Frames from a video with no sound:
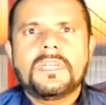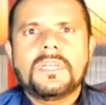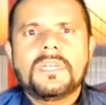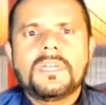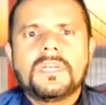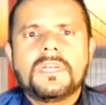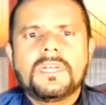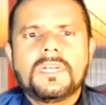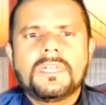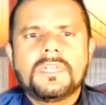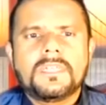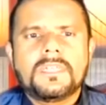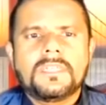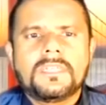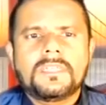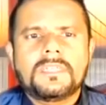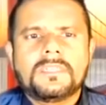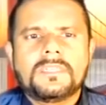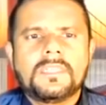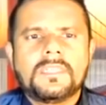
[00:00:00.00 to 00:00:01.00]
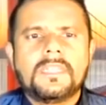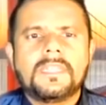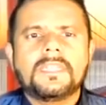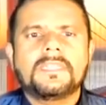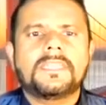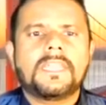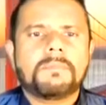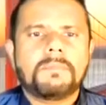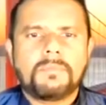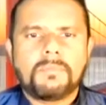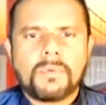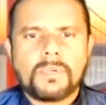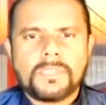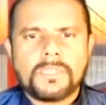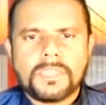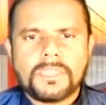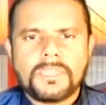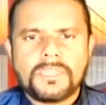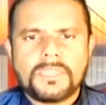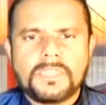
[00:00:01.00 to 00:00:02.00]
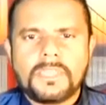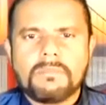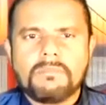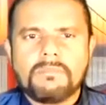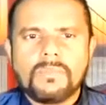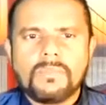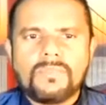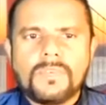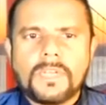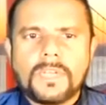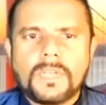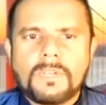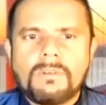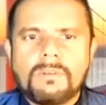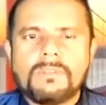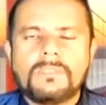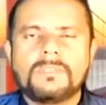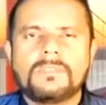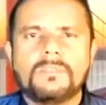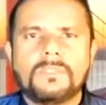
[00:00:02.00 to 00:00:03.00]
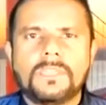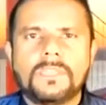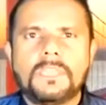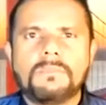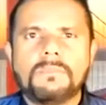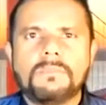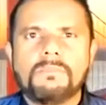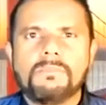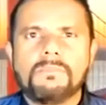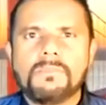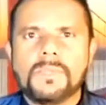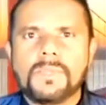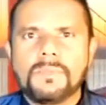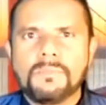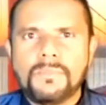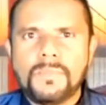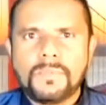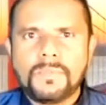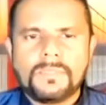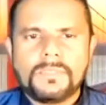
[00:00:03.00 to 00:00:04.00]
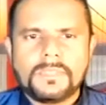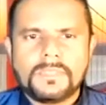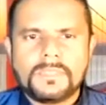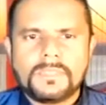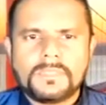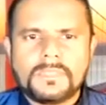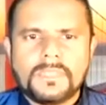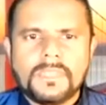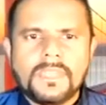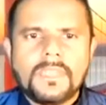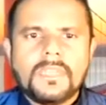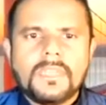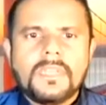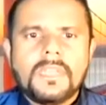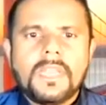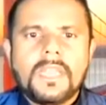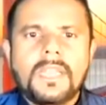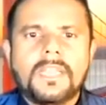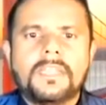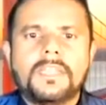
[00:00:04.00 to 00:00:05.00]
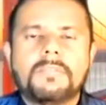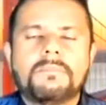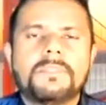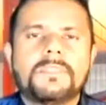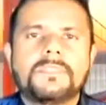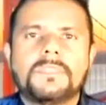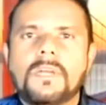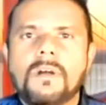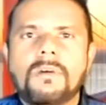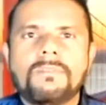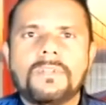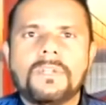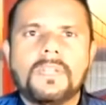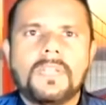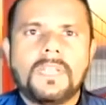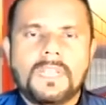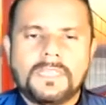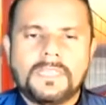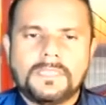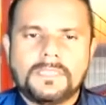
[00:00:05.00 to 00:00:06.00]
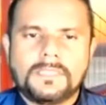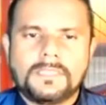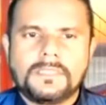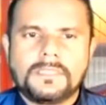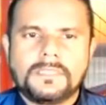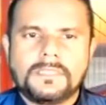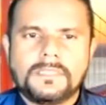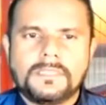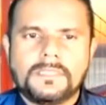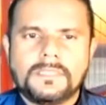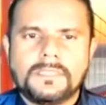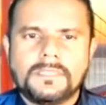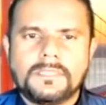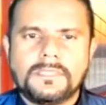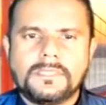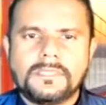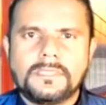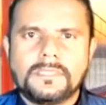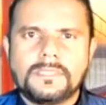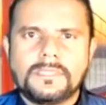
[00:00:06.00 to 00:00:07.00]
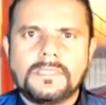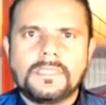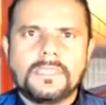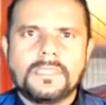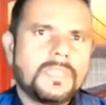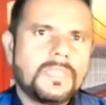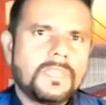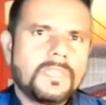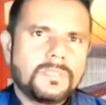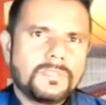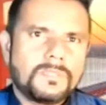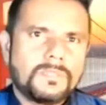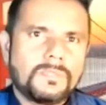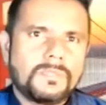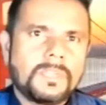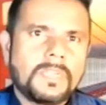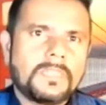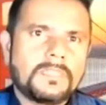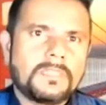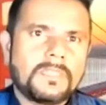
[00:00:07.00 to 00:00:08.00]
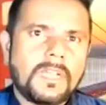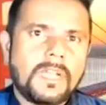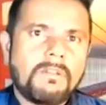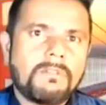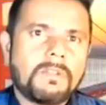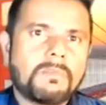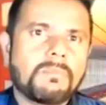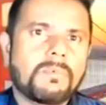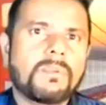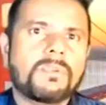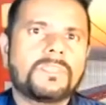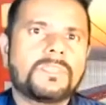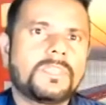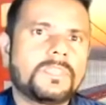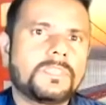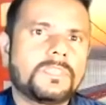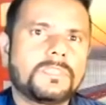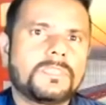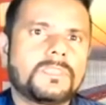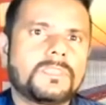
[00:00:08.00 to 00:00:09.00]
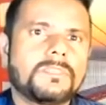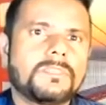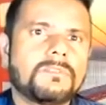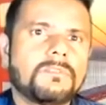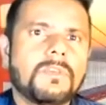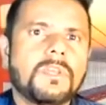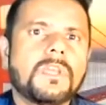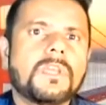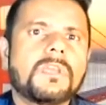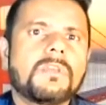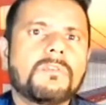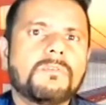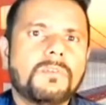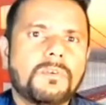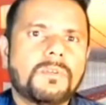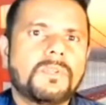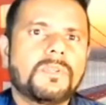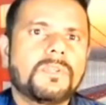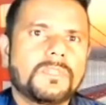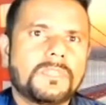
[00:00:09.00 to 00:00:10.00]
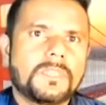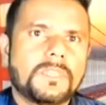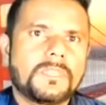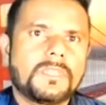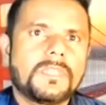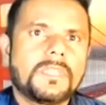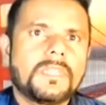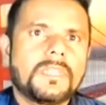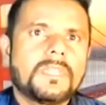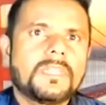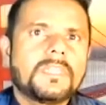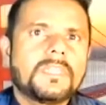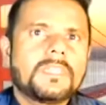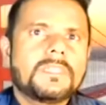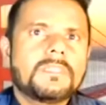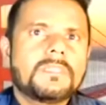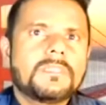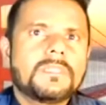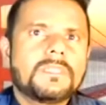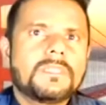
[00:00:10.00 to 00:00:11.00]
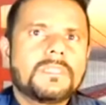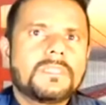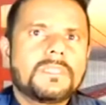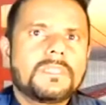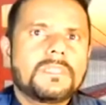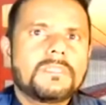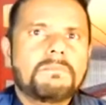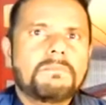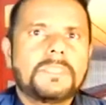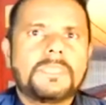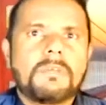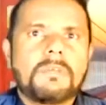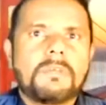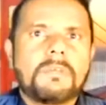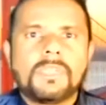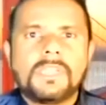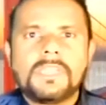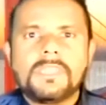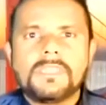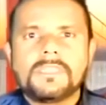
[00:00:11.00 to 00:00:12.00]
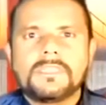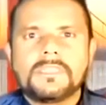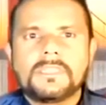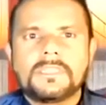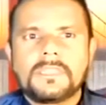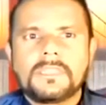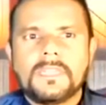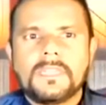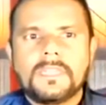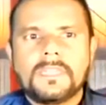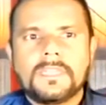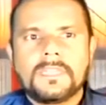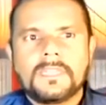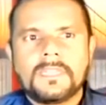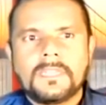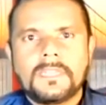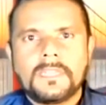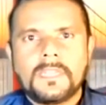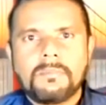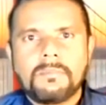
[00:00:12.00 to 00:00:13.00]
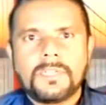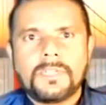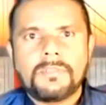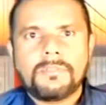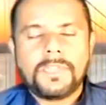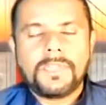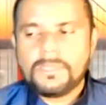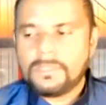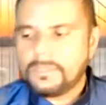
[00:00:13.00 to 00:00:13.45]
a ciliar type of projection that move around to keep the mucus and debris out of the lungs. So that is how the process we're going to understand. Miss Amada, can put the video.